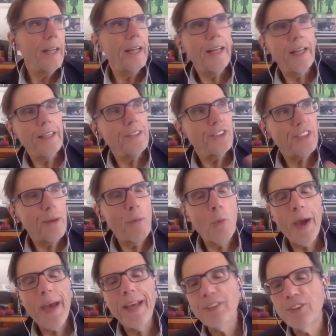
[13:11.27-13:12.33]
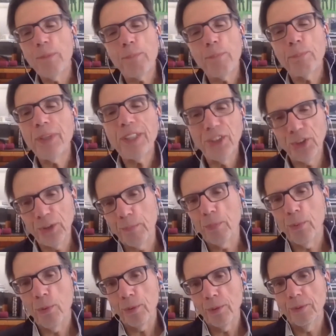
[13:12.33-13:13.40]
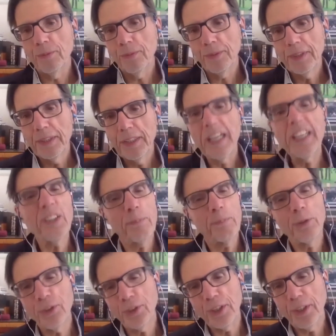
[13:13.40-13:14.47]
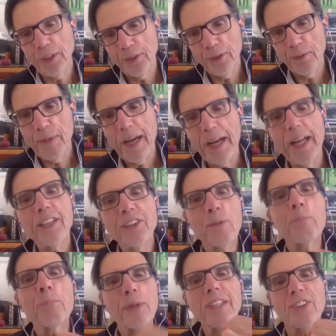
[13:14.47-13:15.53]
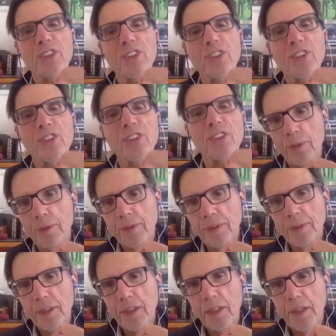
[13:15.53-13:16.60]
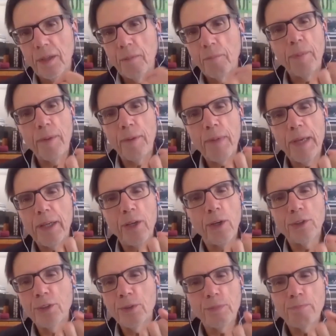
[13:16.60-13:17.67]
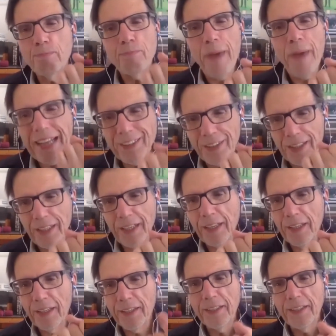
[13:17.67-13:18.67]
in some ways, a principle. It's a procedure, but it's a principle, because basically